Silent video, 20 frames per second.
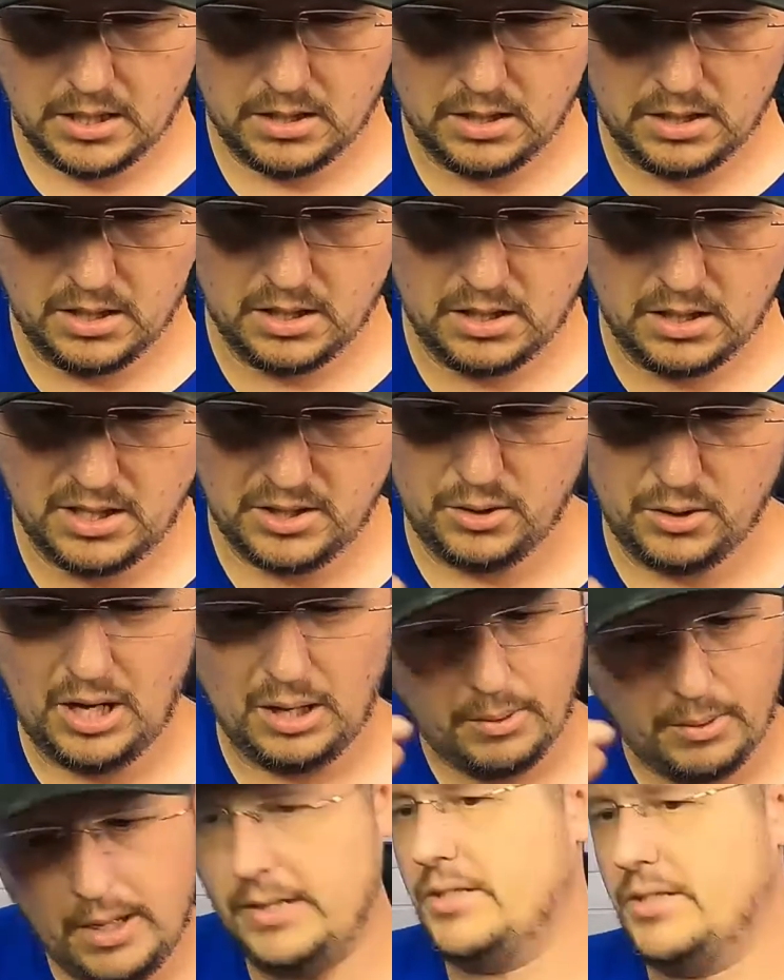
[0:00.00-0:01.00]
you got to buy
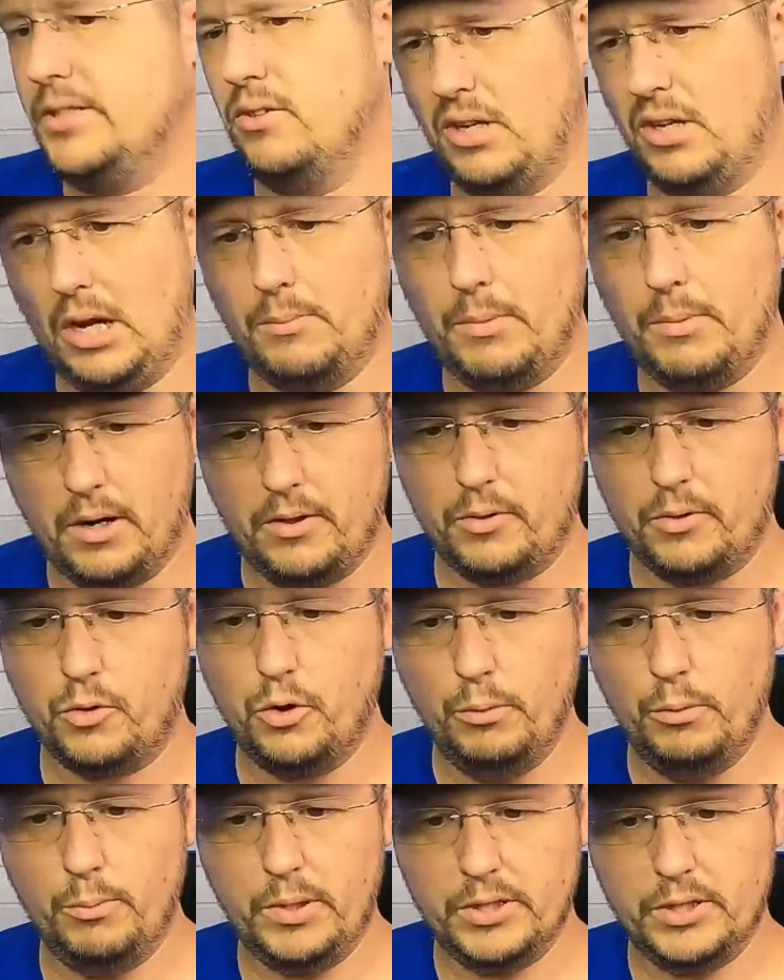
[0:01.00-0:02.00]
other equipment
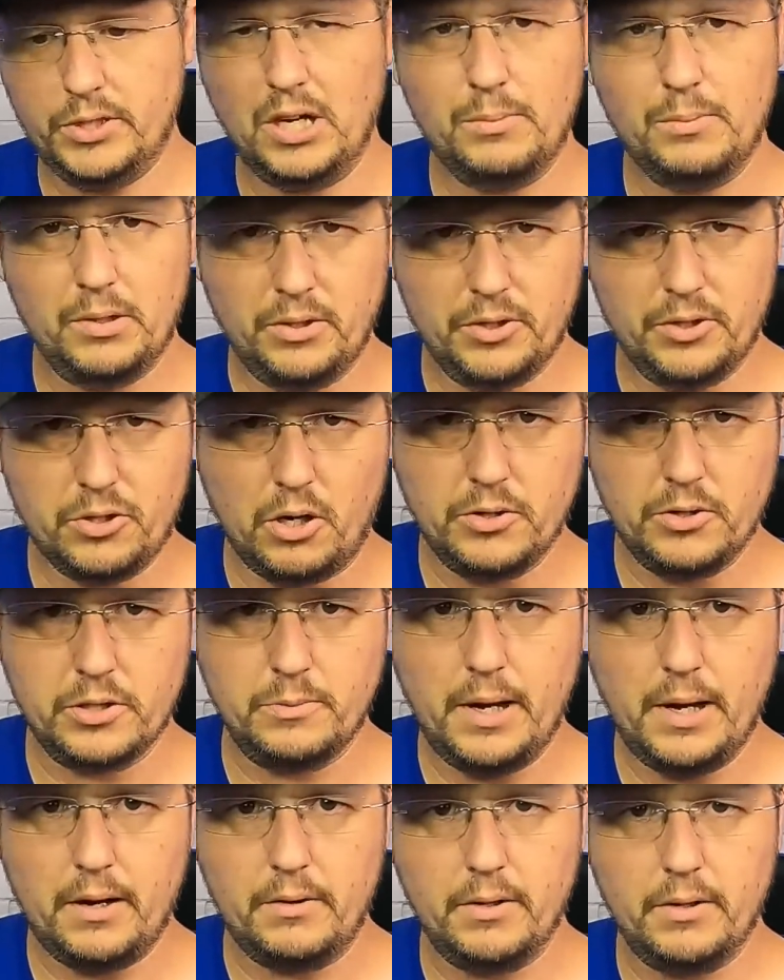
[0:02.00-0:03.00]
because you got to be able to charge the
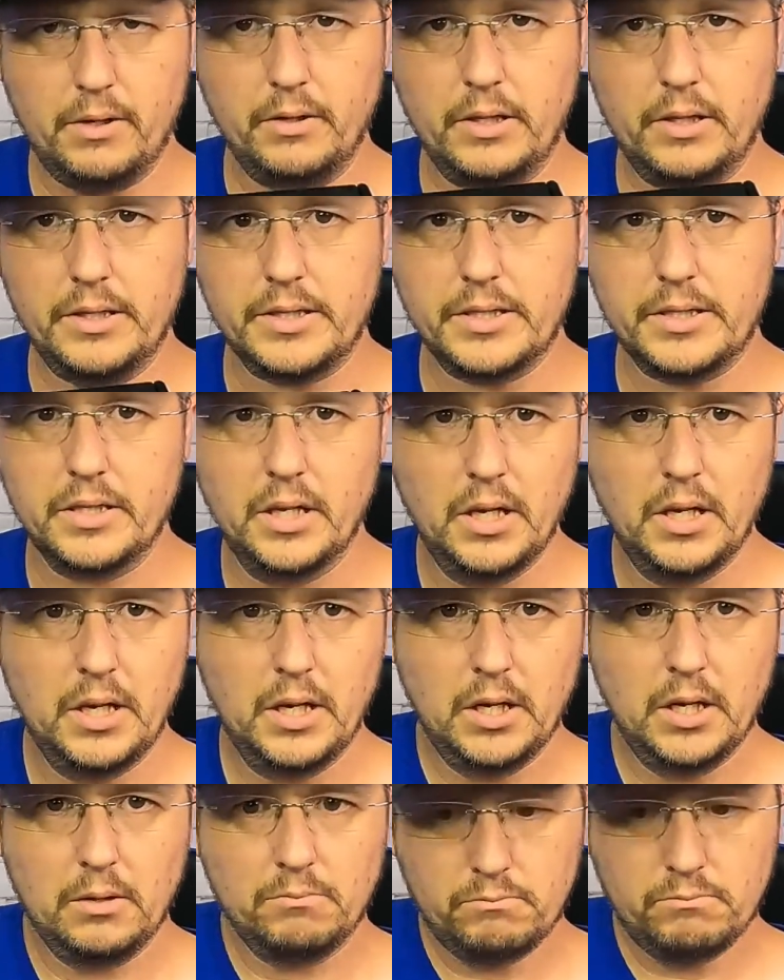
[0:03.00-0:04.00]
battery in this.
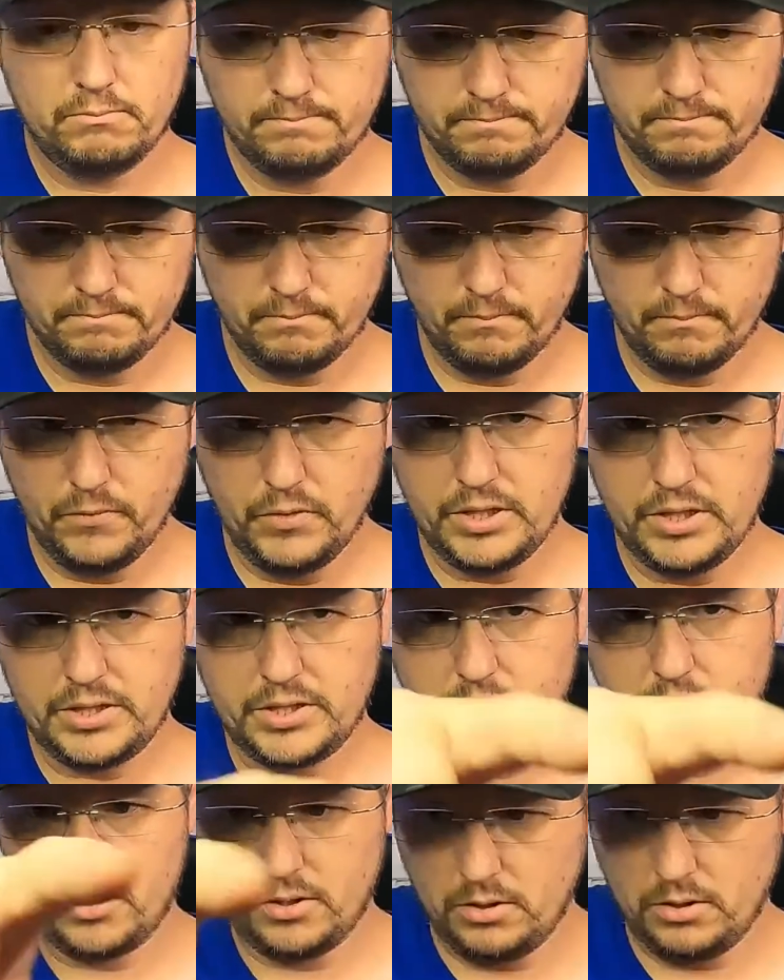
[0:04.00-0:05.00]

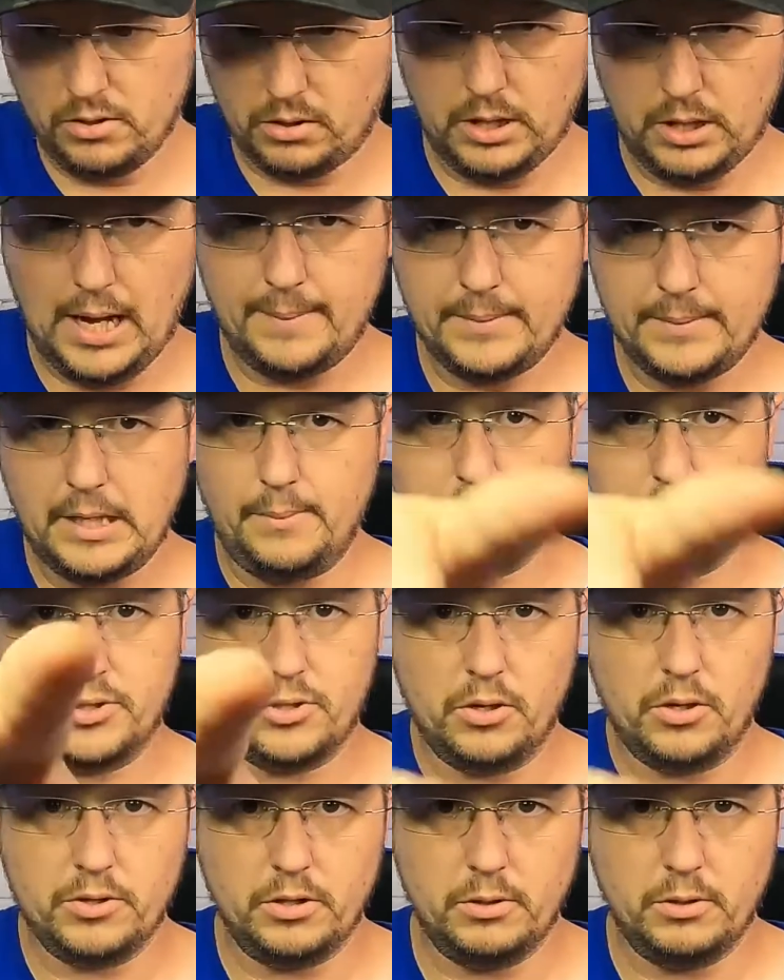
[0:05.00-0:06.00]
The laptop is
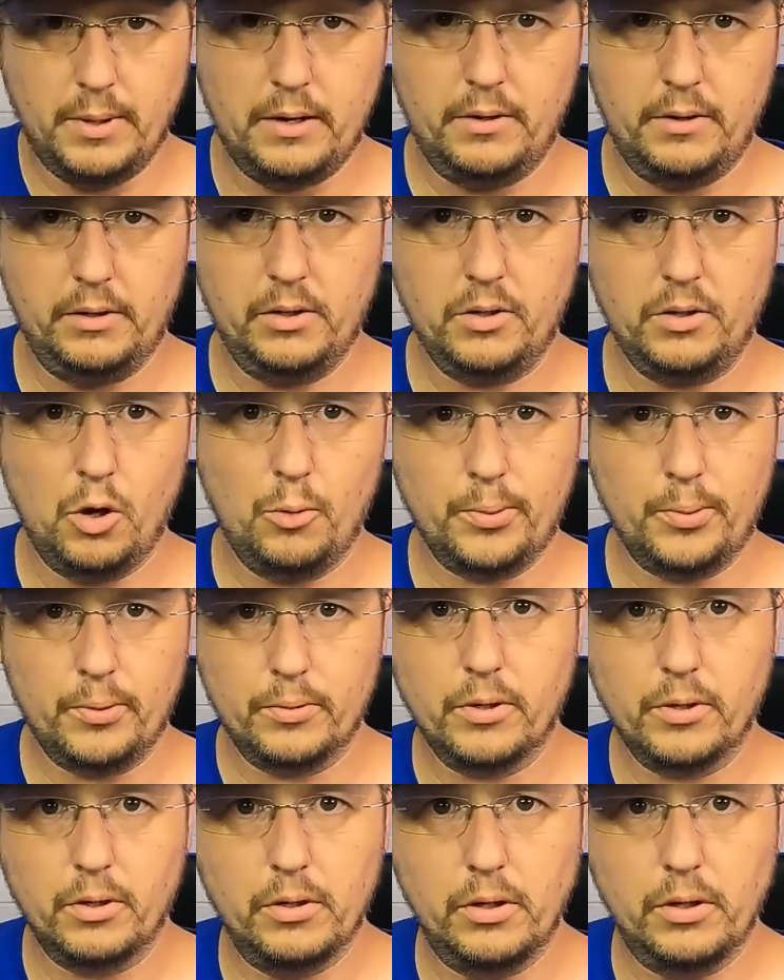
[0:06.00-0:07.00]
charging the battery in the GoPro
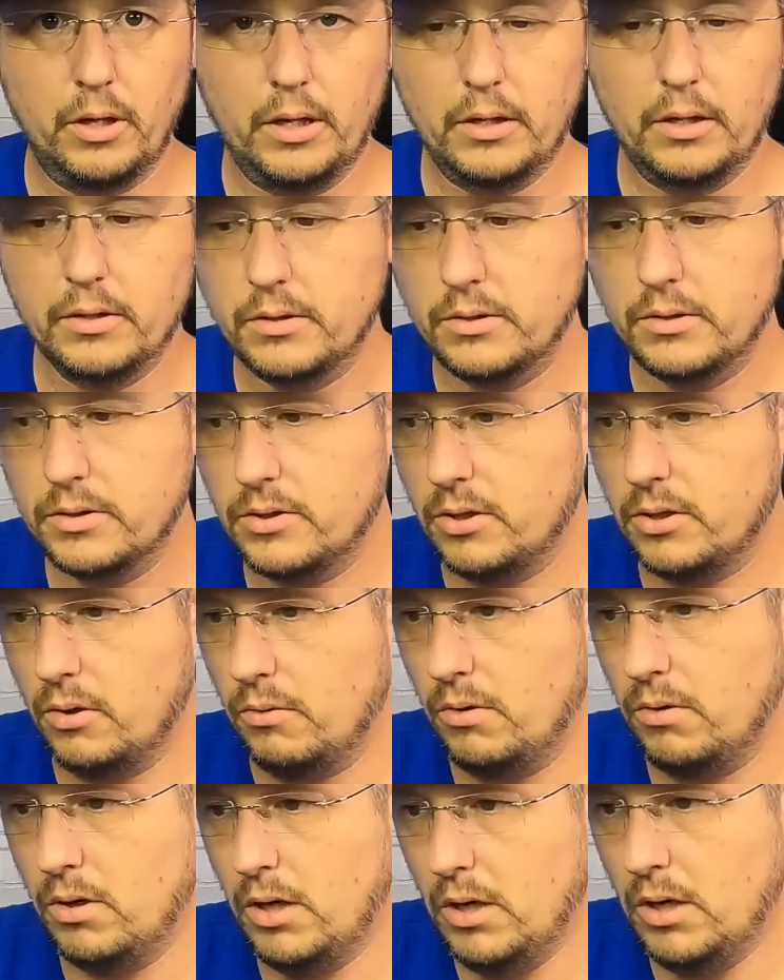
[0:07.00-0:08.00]
currently. So
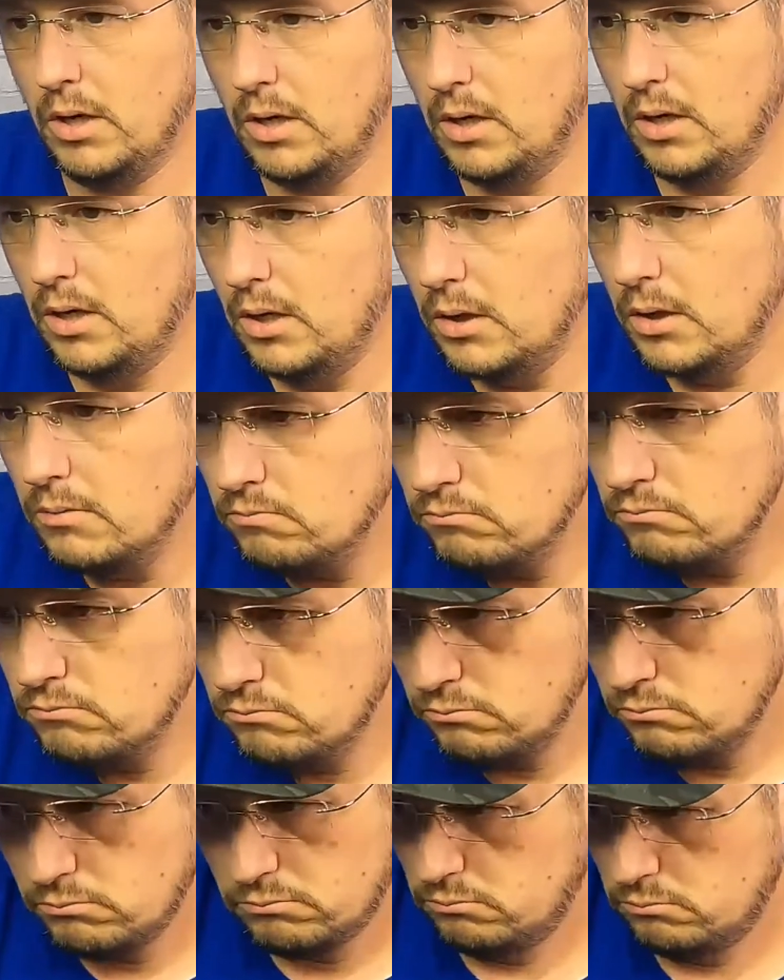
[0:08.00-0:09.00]

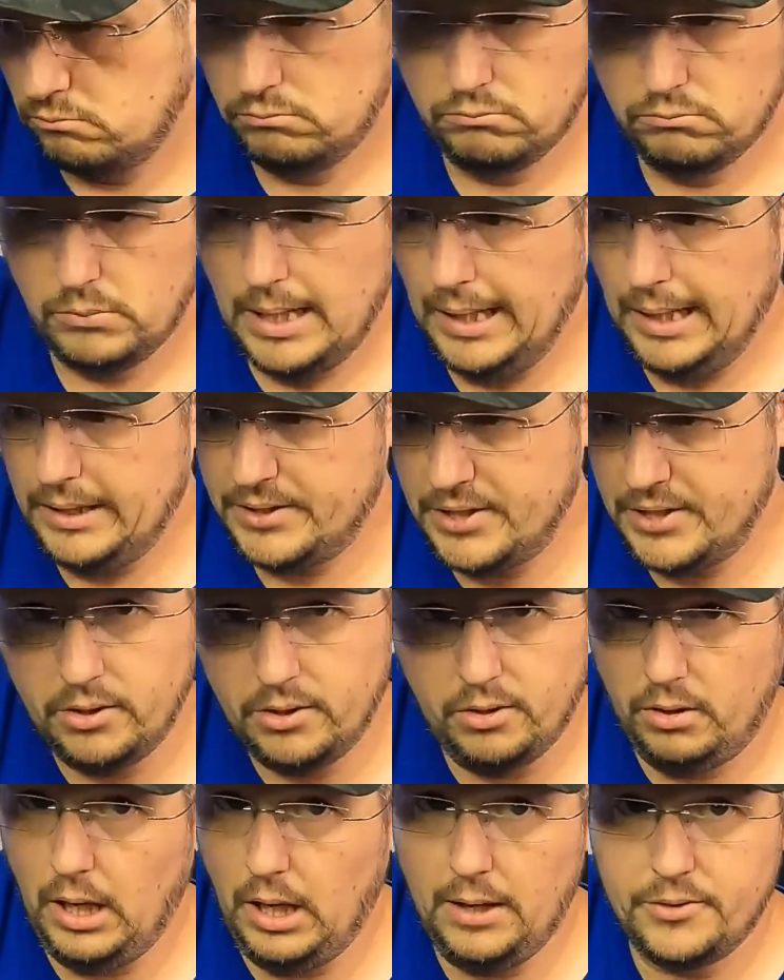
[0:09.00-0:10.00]
I could sit here and
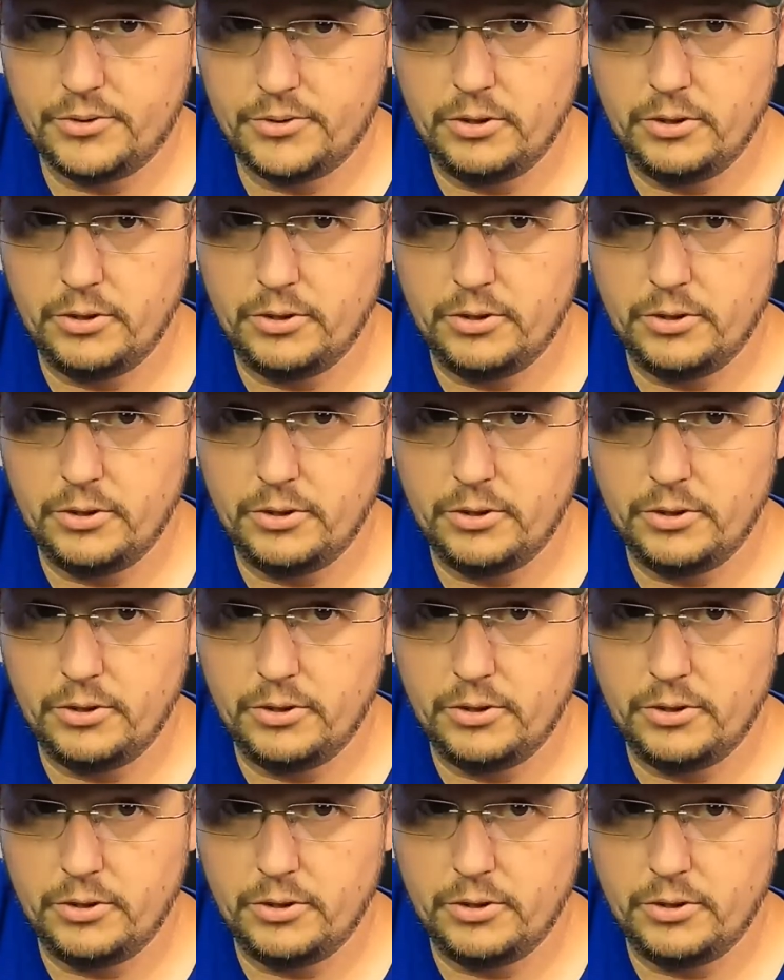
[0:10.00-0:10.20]
live stream